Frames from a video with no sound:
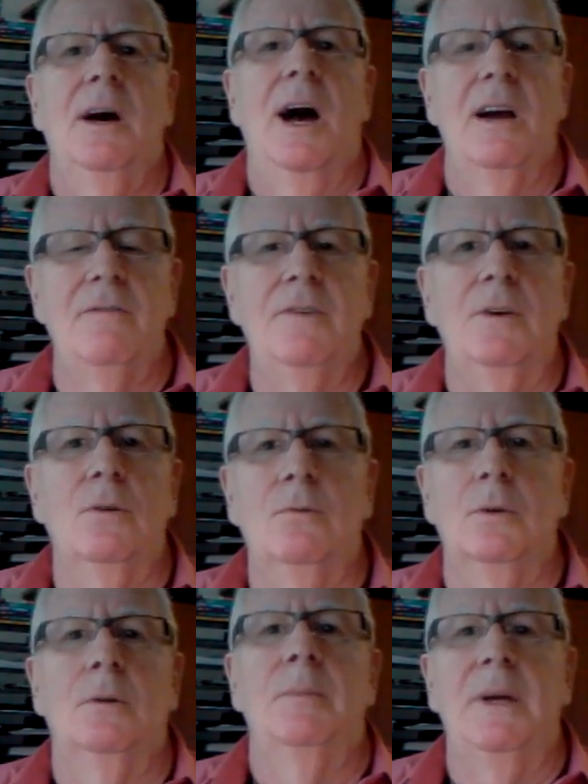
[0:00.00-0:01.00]
I feel
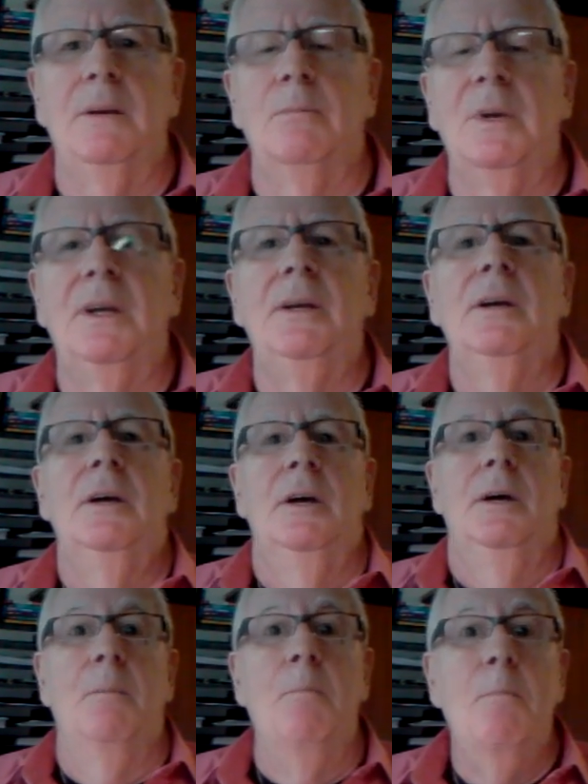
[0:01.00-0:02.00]
will make me
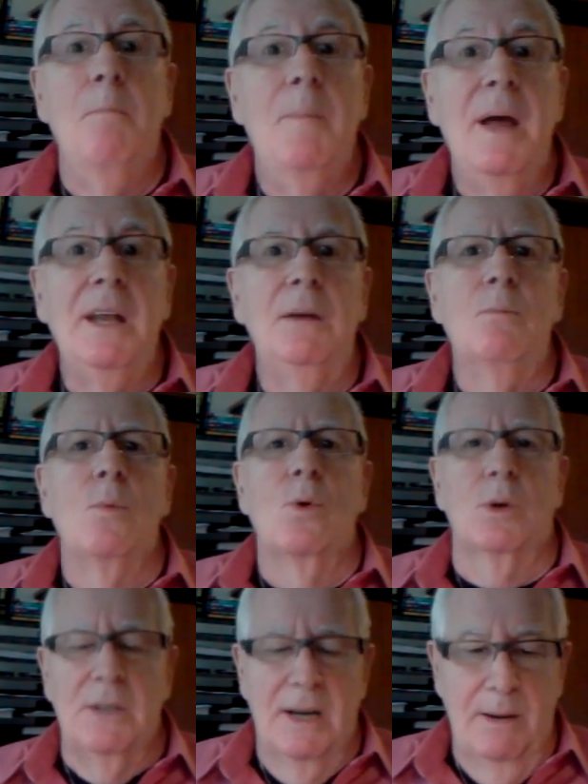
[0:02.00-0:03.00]
many
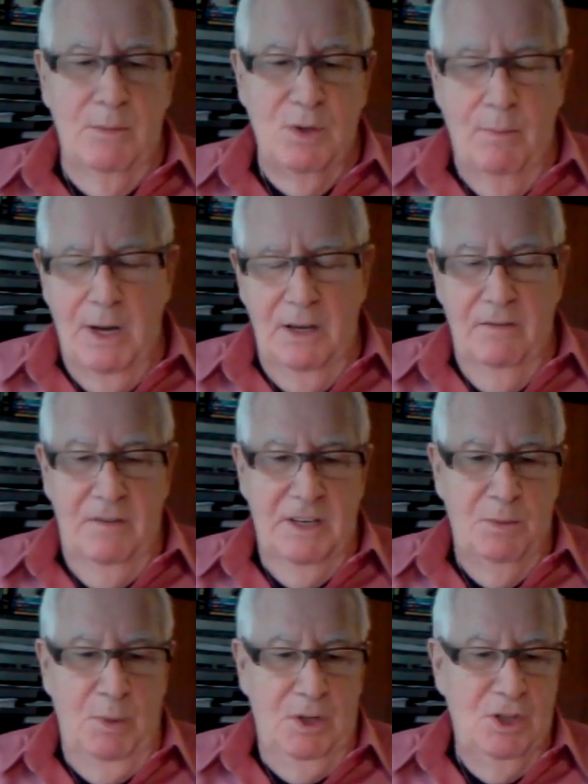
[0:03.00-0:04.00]
more times my
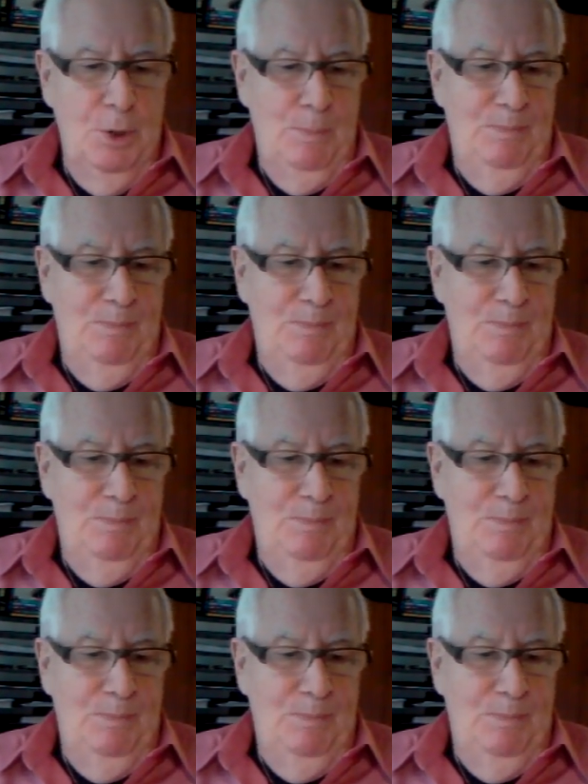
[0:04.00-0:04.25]
investment.